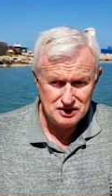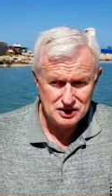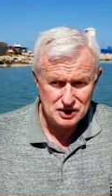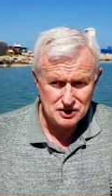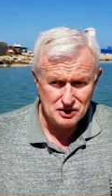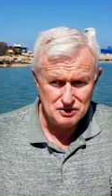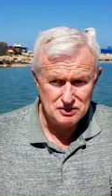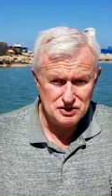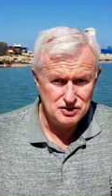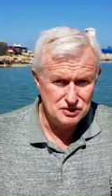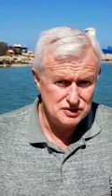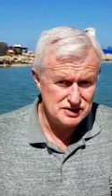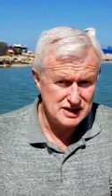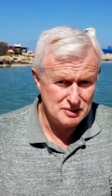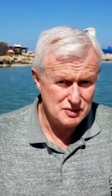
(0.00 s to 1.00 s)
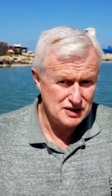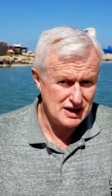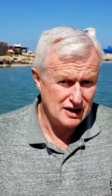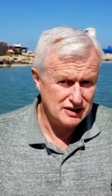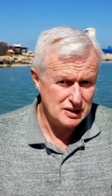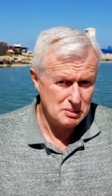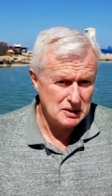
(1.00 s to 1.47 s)
you know use them
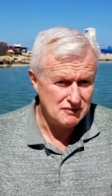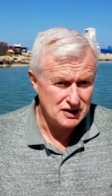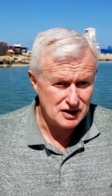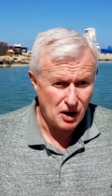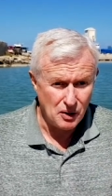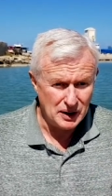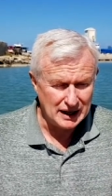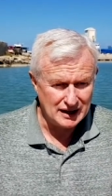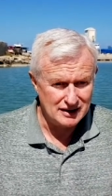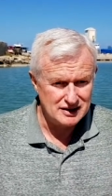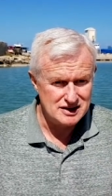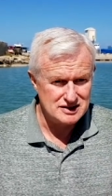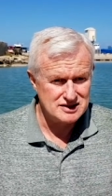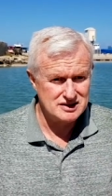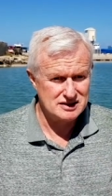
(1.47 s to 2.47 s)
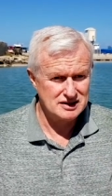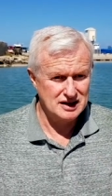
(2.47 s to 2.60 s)
without them even knowing it as